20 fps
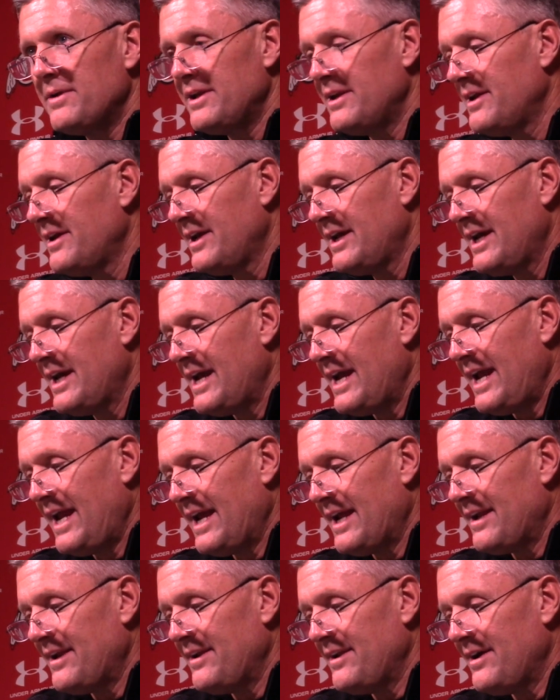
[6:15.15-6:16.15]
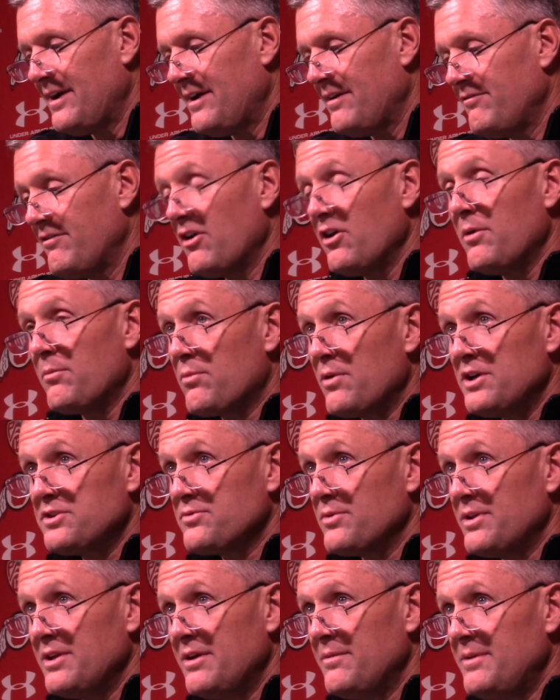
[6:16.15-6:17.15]
And very impressed
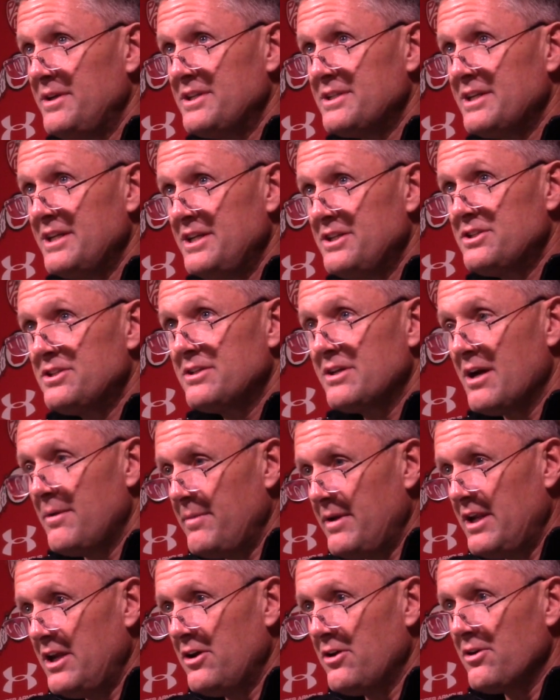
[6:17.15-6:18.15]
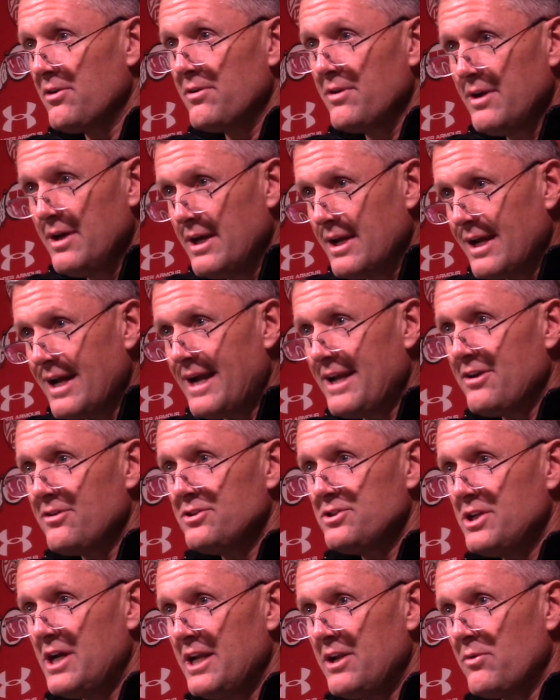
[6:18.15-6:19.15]
with him. He's come in here, got here
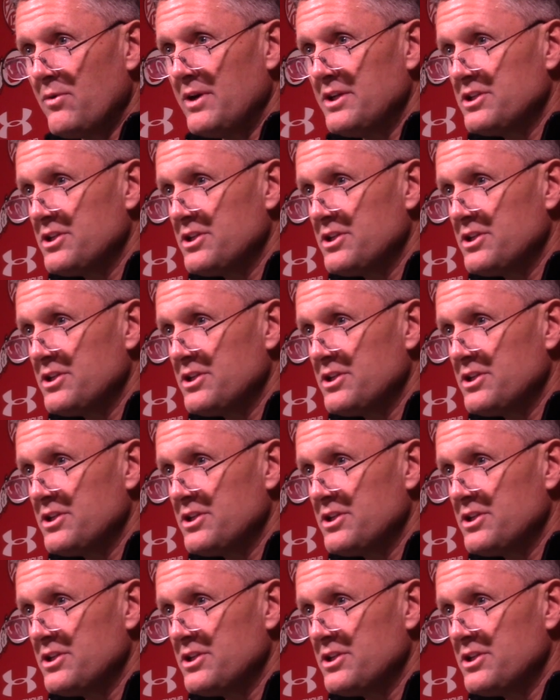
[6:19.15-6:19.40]
in January.